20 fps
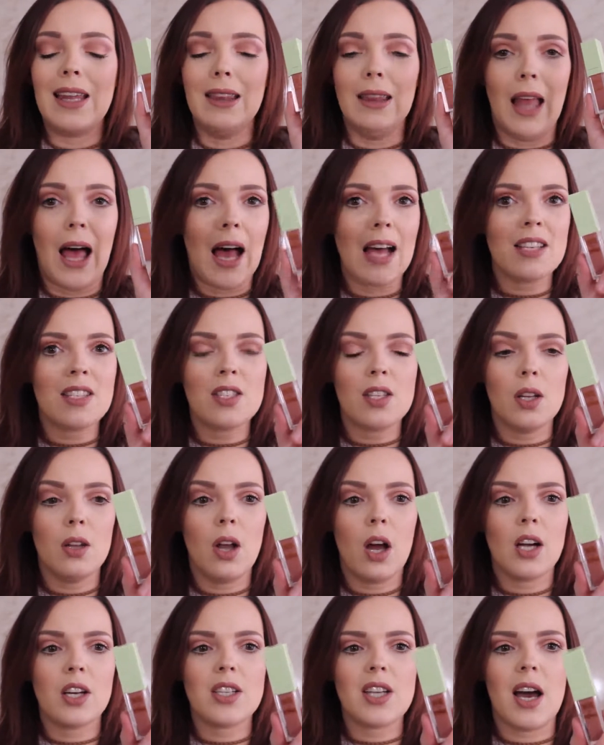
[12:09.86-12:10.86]
Lasts a
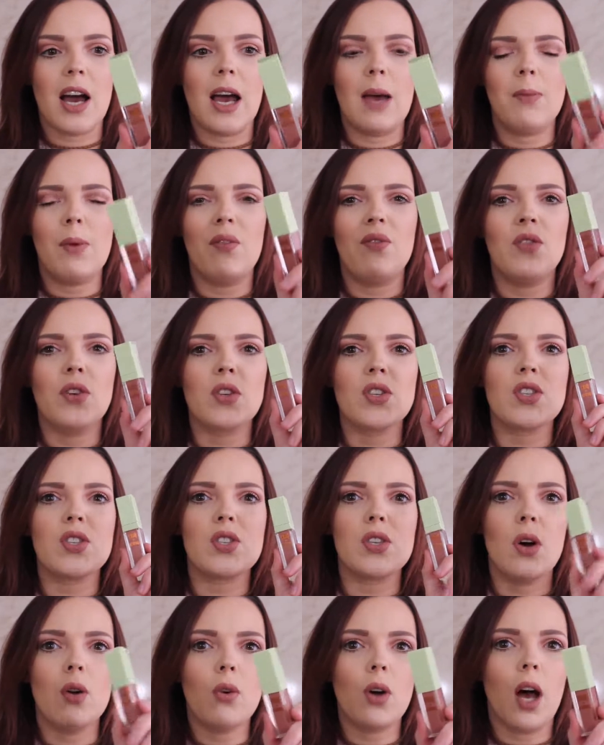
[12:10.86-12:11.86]
long time. It feels
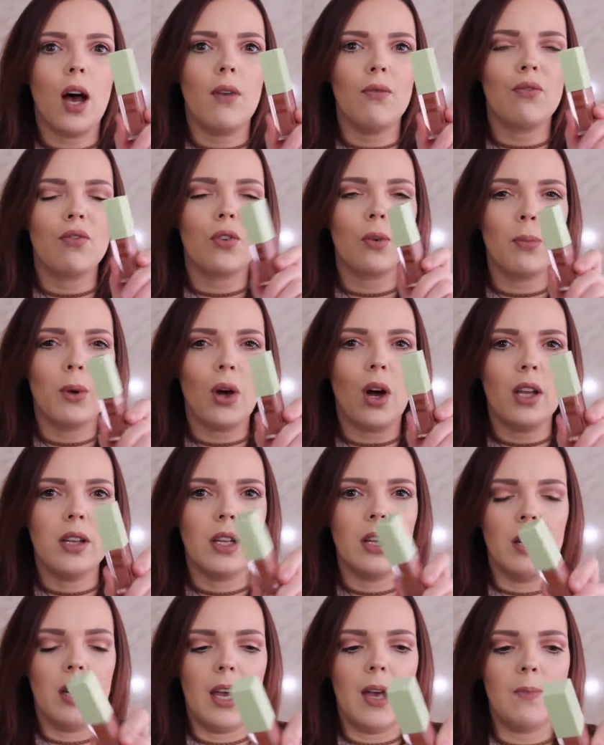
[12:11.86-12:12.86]
so comfortable on
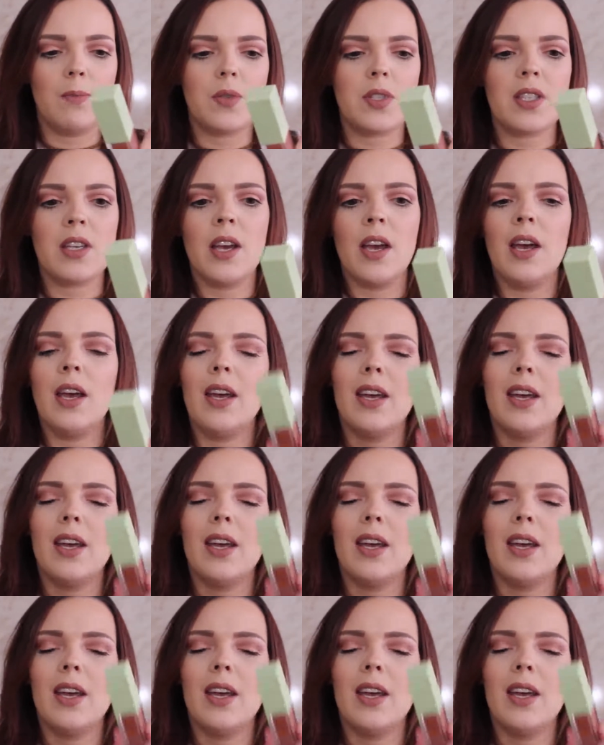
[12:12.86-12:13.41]
the lips.